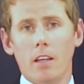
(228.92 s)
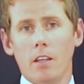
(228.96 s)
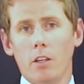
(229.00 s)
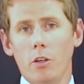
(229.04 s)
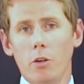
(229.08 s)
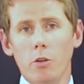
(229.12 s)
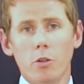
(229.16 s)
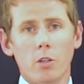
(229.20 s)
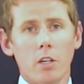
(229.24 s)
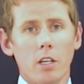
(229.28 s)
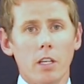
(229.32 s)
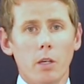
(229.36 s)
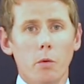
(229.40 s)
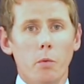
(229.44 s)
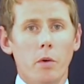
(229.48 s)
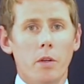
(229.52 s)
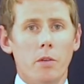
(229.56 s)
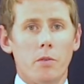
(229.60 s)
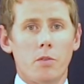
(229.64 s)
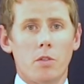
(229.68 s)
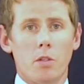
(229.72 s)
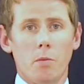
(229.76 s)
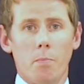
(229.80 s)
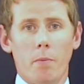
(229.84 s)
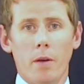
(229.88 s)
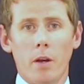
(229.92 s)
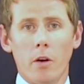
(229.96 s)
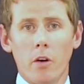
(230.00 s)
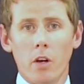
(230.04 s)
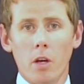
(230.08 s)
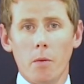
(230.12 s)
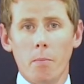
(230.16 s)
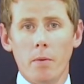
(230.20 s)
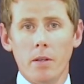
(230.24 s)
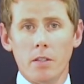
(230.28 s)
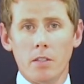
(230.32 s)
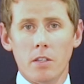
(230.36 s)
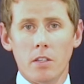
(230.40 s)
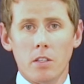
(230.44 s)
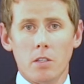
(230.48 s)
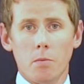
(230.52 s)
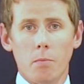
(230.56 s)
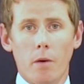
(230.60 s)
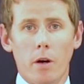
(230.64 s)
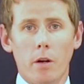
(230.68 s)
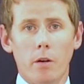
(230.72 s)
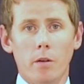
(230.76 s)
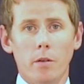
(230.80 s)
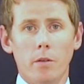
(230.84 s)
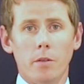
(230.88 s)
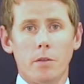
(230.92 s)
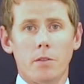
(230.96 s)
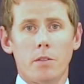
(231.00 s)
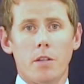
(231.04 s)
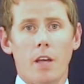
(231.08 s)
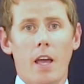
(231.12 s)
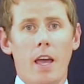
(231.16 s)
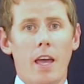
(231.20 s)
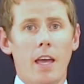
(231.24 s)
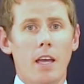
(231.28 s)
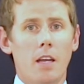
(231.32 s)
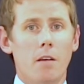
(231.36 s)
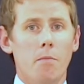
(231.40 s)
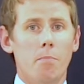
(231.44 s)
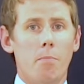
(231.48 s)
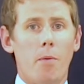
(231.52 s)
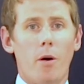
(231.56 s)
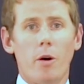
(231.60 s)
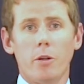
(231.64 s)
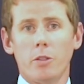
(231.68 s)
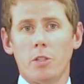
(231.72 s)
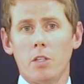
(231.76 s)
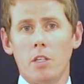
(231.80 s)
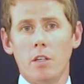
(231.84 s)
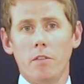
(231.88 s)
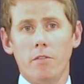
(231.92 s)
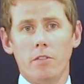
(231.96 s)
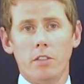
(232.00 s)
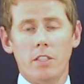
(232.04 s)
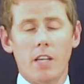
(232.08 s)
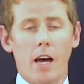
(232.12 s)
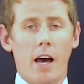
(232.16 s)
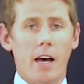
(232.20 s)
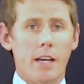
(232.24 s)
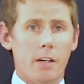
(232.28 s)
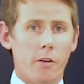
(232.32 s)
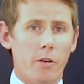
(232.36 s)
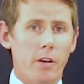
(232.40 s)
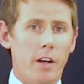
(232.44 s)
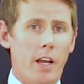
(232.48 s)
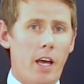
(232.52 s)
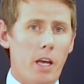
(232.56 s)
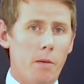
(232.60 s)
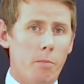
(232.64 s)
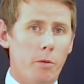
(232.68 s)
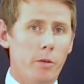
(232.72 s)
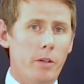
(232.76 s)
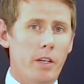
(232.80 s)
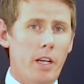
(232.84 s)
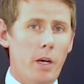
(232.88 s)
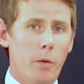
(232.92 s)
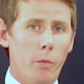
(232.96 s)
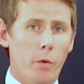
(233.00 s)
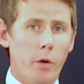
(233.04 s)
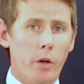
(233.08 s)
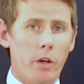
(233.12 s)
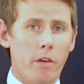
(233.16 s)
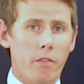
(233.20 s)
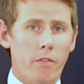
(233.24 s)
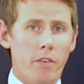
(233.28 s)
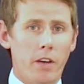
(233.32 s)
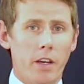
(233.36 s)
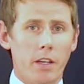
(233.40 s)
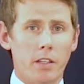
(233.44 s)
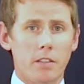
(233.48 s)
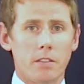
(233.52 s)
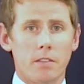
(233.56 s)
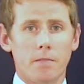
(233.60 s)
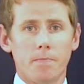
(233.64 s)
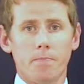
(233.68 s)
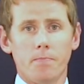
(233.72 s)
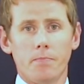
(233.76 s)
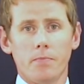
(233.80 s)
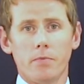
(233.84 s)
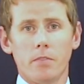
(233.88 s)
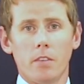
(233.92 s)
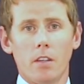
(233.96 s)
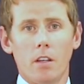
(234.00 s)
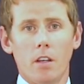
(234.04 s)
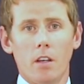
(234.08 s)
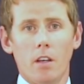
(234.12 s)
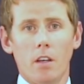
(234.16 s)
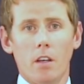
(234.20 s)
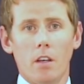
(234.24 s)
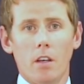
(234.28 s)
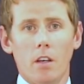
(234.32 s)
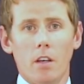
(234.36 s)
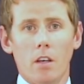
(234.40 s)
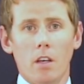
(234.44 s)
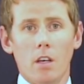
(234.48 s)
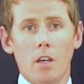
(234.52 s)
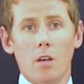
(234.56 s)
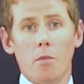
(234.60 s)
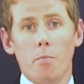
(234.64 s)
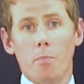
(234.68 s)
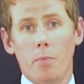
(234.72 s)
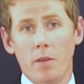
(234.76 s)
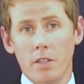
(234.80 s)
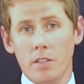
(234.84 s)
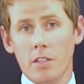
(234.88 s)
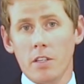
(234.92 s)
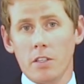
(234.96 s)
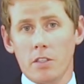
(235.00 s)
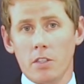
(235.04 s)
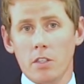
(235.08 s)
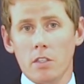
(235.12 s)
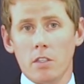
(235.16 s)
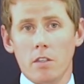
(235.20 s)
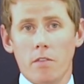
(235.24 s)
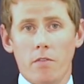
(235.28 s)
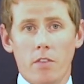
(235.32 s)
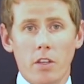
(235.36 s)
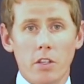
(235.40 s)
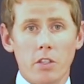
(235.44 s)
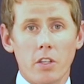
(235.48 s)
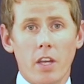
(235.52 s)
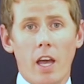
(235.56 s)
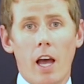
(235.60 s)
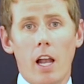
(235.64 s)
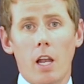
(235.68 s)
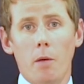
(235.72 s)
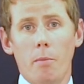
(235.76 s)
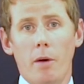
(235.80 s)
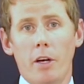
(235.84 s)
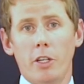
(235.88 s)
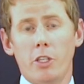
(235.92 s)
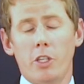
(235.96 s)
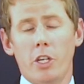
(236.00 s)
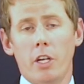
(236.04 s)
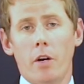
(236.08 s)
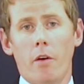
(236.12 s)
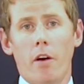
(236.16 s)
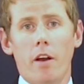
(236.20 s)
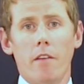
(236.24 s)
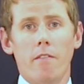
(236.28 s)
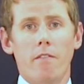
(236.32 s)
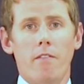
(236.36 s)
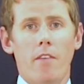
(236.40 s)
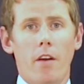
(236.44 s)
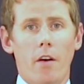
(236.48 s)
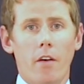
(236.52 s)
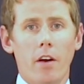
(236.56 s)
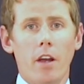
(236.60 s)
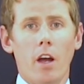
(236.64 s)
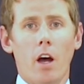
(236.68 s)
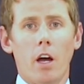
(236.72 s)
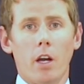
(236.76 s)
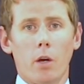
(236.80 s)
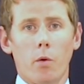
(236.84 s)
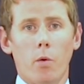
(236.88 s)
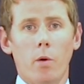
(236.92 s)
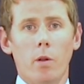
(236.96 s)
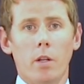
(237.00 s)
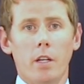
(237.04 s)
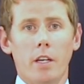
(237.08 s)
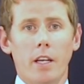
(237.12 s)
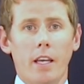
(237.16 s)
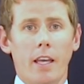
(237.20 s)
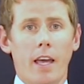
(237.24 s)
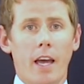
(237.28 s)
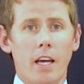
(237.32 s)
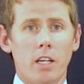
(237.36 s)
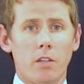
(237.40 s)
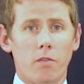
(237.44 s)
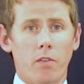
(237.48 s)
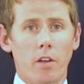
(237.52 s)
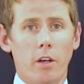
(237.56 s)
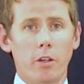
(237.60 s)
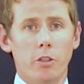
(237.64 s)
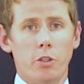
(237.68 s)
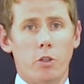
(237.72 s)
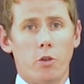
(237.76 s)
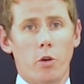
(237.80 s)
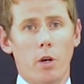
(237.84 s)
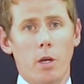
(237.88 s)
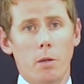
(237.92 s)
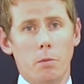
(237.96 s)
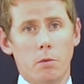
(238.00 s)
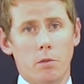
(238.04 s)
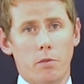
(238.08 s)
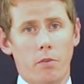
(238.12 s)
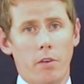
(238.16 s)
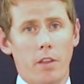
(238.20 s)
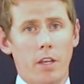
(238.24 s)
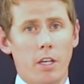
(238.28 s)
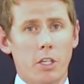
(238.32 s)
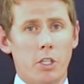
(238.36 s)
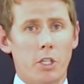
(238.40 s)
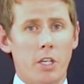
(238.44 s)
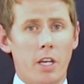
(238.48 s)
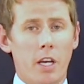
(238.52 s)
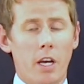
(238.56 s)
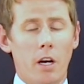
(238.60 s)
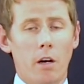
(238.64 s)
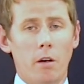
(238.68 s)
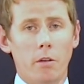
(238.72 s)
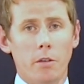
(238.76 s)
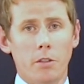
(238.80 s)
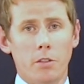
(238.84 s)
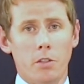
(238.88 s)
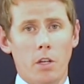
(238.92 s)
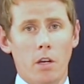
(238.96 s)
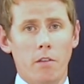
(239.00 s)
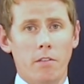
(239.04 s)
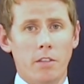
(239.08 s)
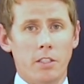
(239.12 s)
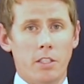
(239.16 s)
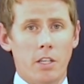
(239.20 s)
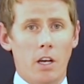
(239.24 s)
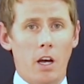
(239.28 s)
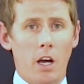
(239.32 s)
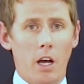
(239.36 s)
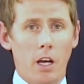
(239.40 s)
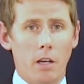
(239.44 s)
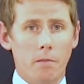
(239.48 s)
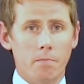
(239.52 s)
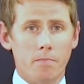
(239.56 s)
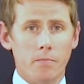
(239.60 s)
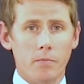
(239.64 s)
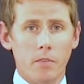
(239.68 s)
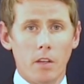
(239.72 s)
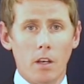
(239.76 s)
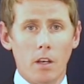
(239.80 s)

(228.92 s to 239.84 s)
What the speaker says: usually with superior business models and positive data-enabled network effects. Businesses of this calibre generate very high-quality cash flow streams for their shareholders over time.